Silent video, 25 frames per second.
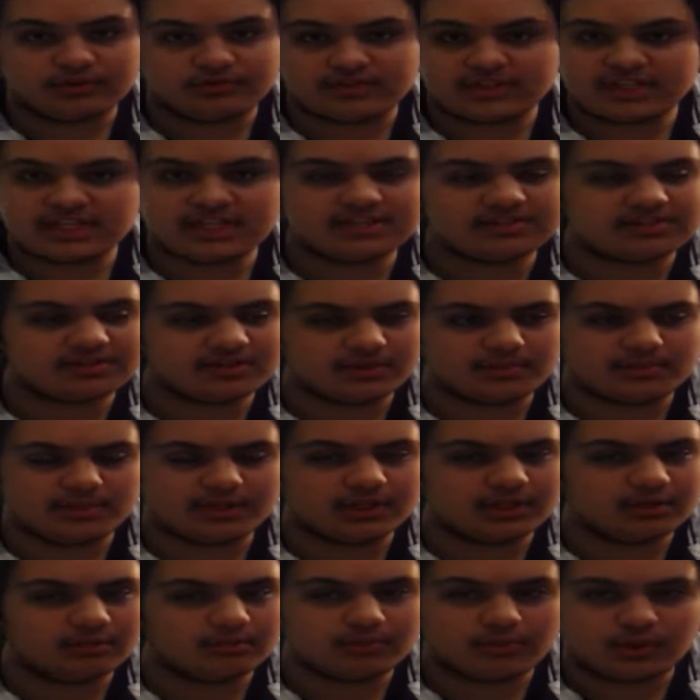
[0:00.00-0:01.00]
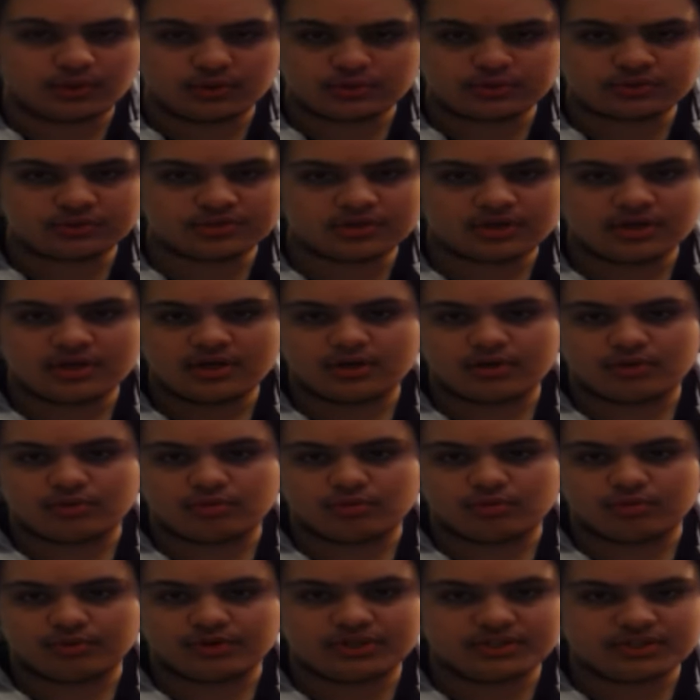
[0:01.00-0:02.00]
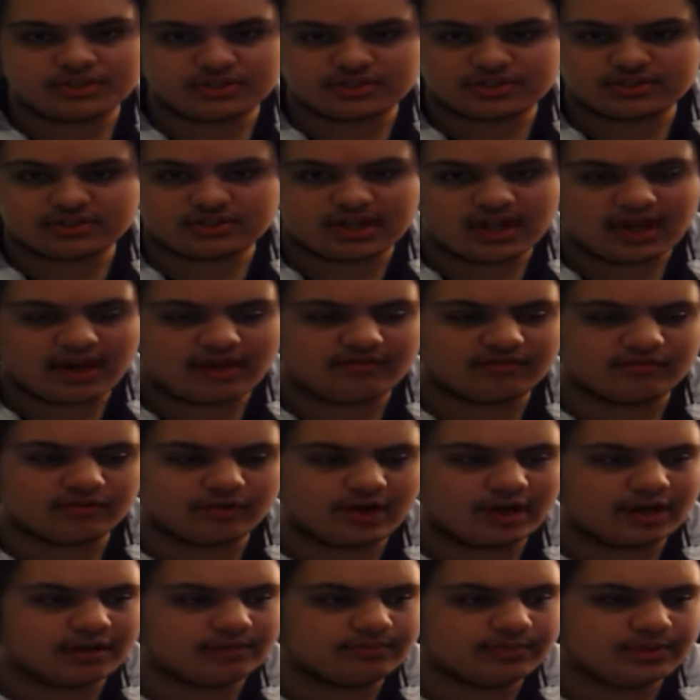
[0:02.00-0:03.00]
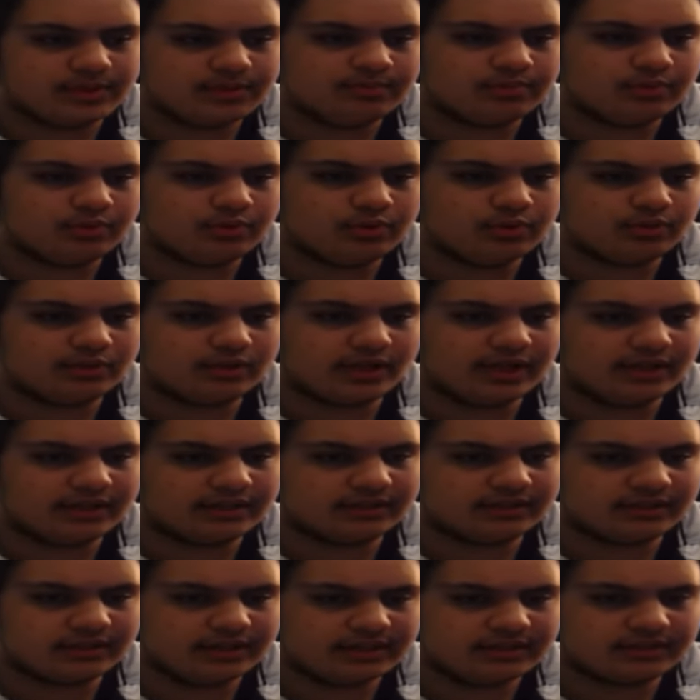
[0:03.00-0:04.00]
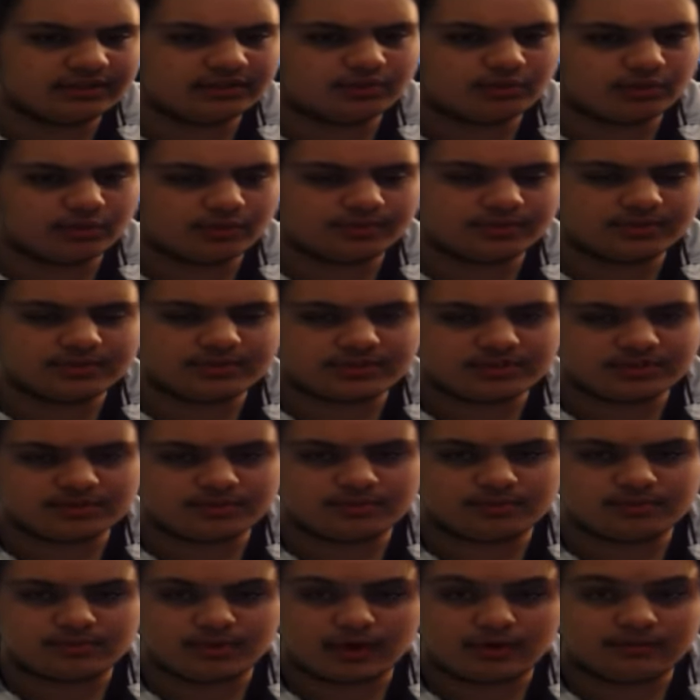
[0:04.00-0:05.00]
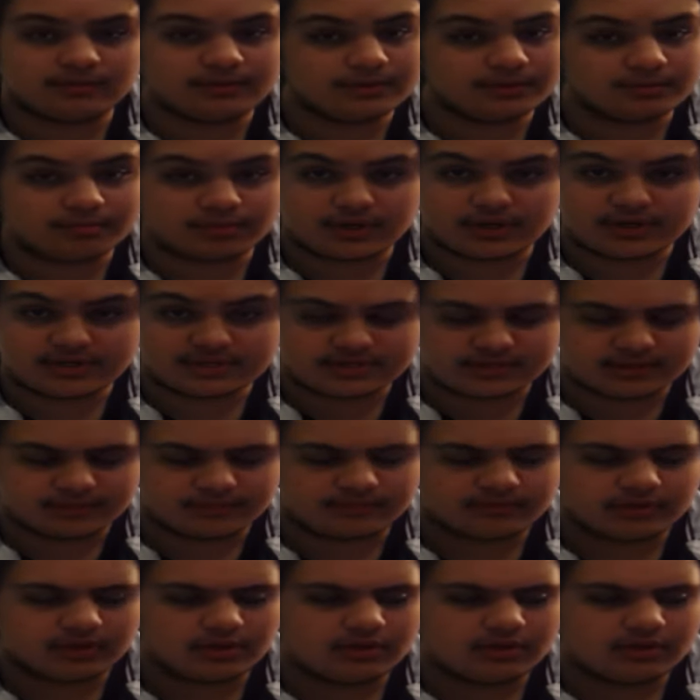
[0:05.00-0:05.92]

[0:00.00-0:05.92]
easily been the most richest ever, and people and Clinton corporatists would probably praise it.